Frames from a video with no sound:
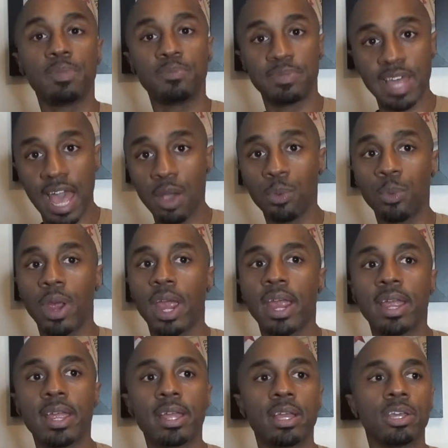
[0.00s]
That
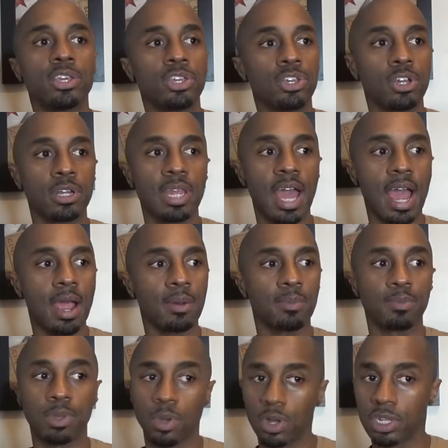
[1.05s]
way, you're
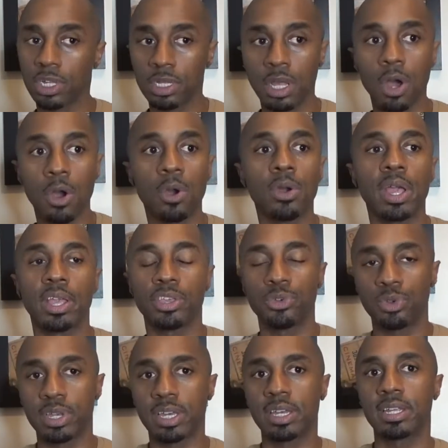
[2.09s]
not blowing your load, and
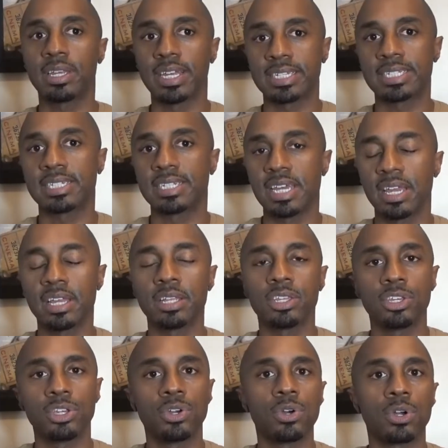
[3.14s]
you can
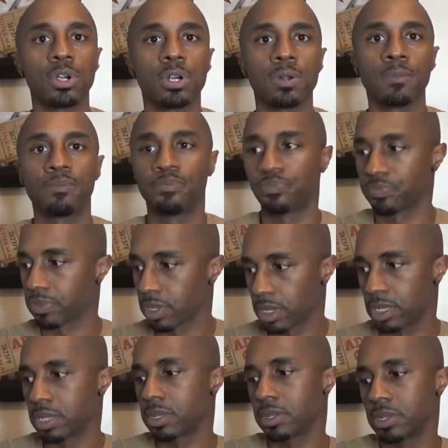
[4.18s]
extend your
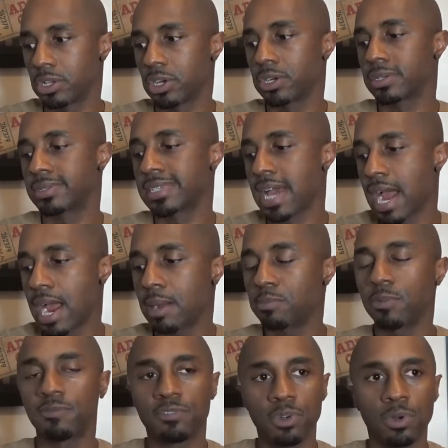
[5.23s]

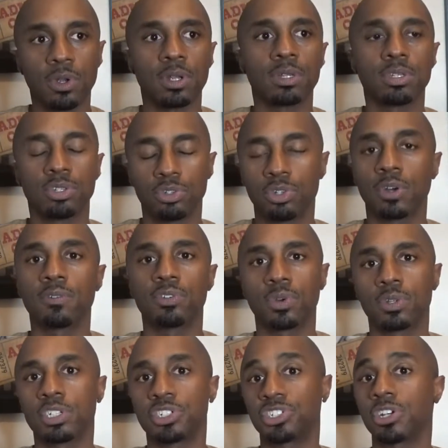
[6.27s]
time of doing, you know,
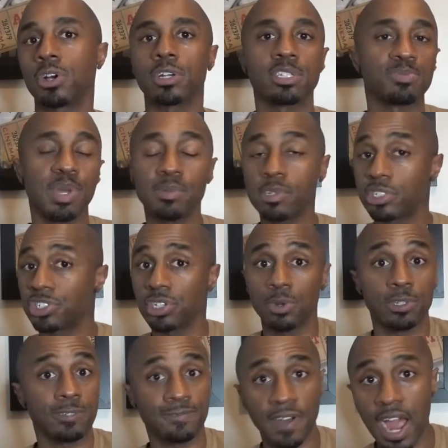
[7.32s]
doing the show. Because maybe the
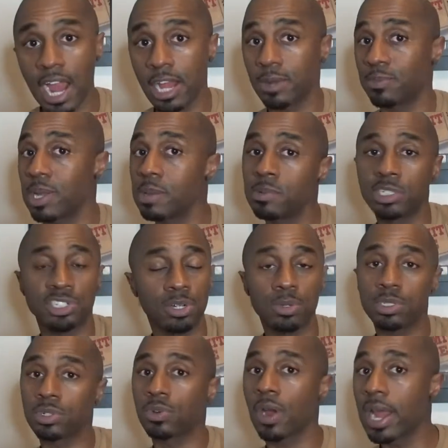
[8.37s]
show is fire. Maybe the show
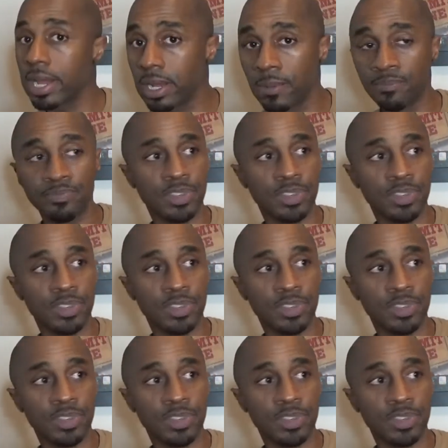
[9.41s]
is great.